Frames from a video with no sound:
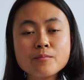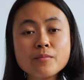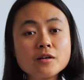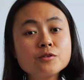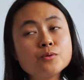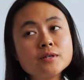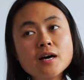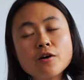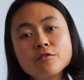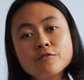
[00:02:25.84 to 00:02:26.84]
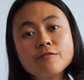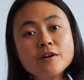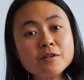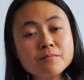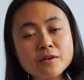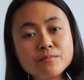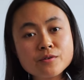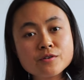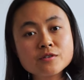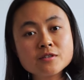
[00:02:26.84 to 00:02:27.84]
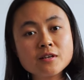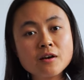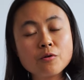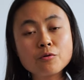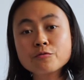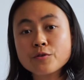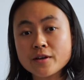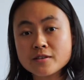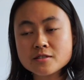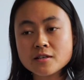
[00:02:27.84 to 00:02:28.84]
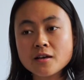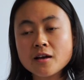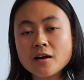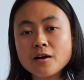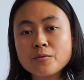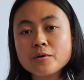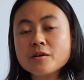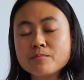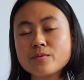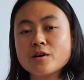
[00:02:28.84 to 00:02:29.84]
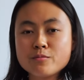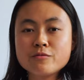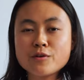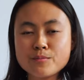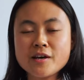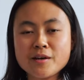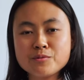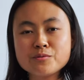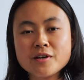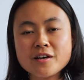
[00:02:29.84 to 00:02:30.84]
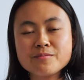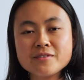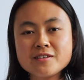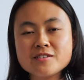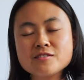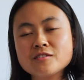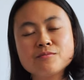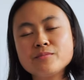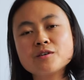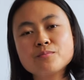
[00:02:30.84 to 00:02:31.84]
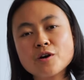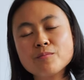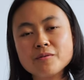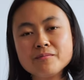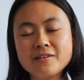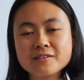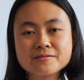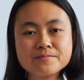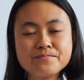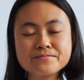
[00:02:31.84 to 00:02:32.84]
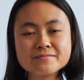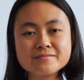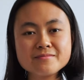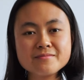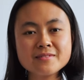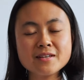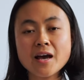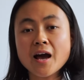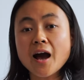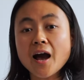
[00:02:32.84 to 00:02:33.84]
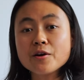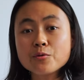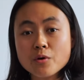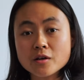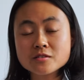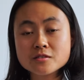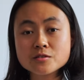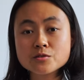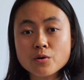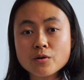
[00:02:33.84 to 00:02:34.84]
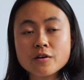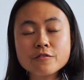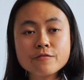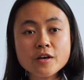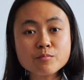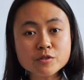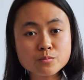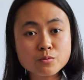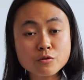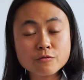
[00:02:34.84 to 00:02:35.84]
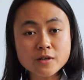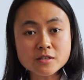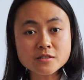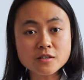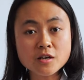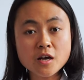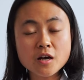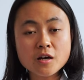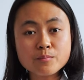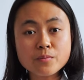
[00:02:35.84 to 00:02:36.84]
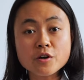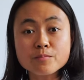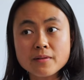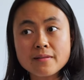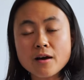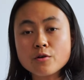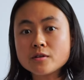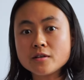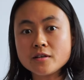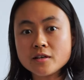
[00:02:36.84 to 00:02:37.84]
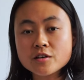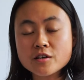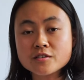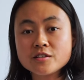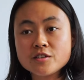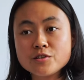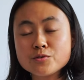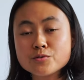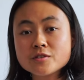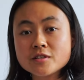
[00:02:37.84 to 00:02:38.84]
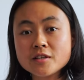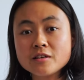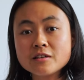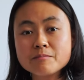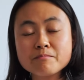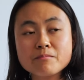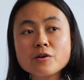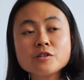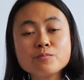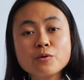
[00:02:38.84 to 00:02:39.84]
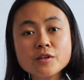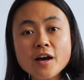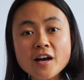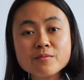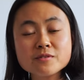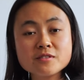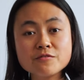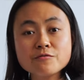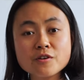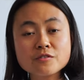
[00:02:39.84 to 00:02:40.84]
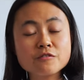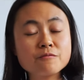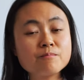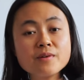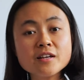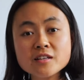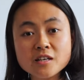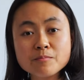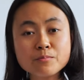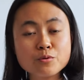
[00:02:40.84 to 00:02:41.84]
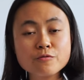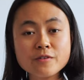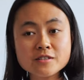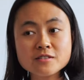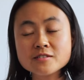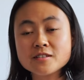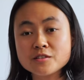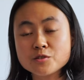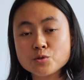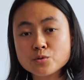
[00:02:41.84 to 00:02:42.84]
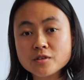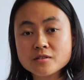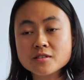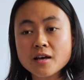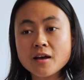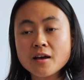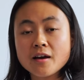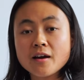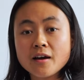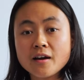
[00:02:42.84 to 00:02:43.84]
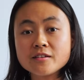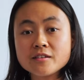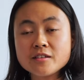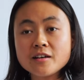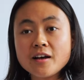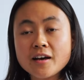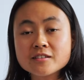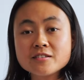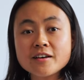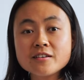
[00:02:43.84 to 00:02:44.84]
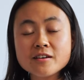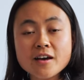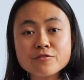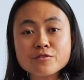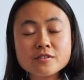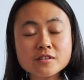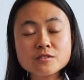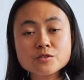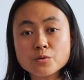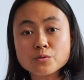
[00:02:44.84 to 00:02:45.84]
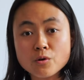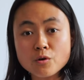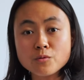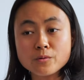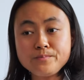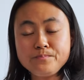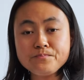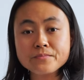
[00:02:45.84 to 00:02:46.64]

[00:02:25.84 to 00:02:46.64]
But with our family members or friends, we can burp from time to time. It's not a big problem. I once saw a famous professor burp loudly, continuously, multiple times in front of many professors and students, and he acts like everything's so normal.